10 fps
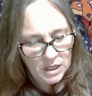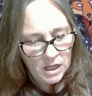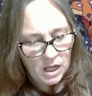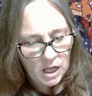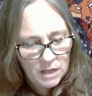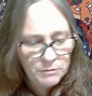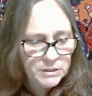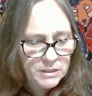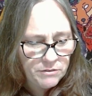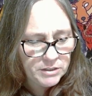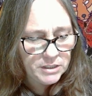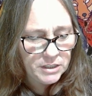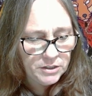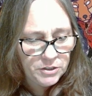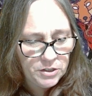Uh, it was
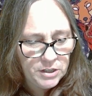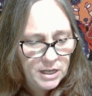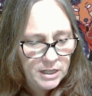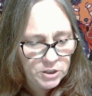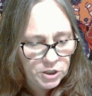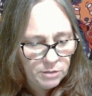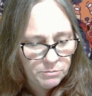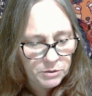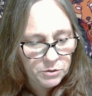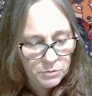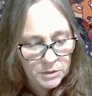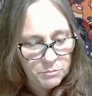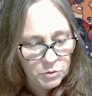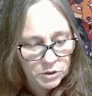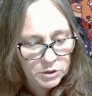1738 shipped, three
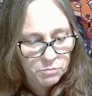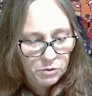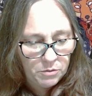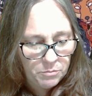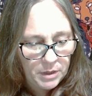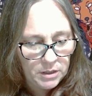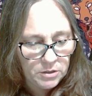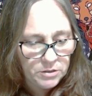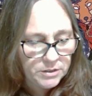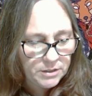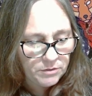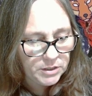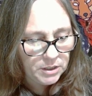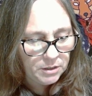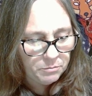books per mailer,
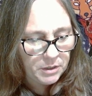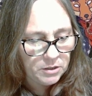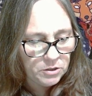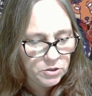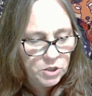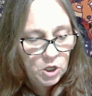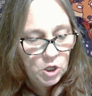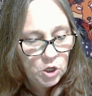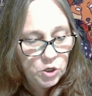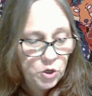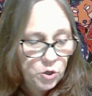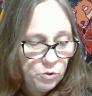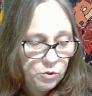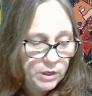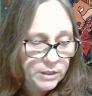17 mailers, no
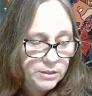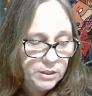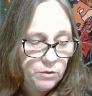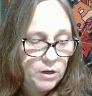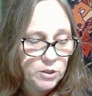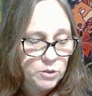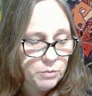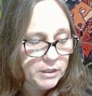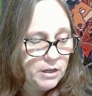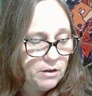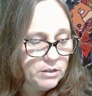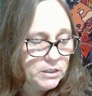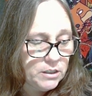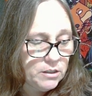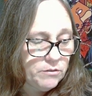crazy grails, but
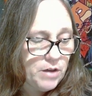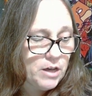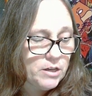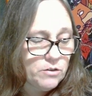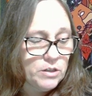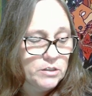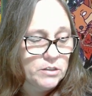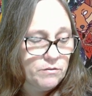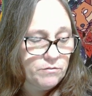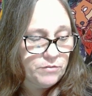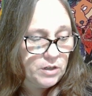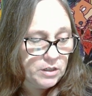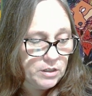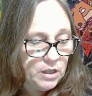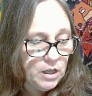guaranteed value and some fun.
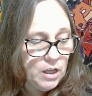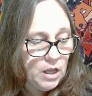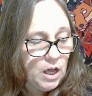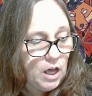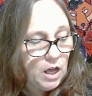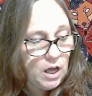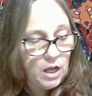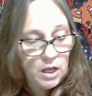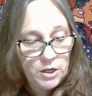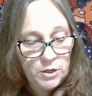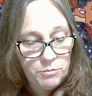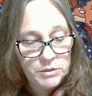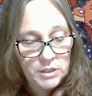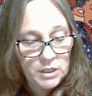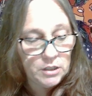
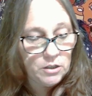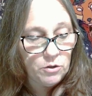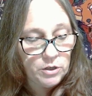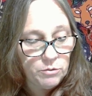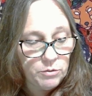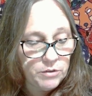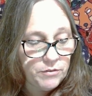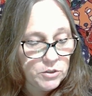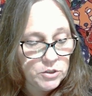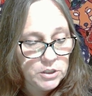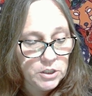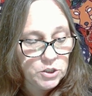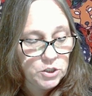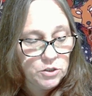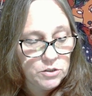100% uh, loaded with first
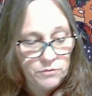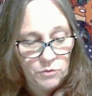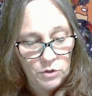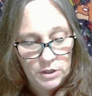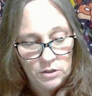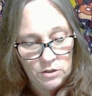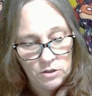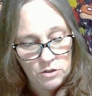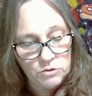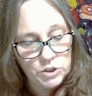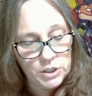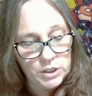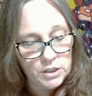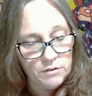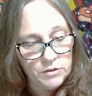issues, foil, OG
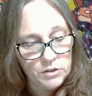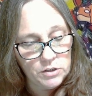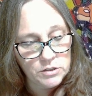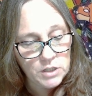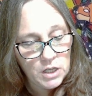covers,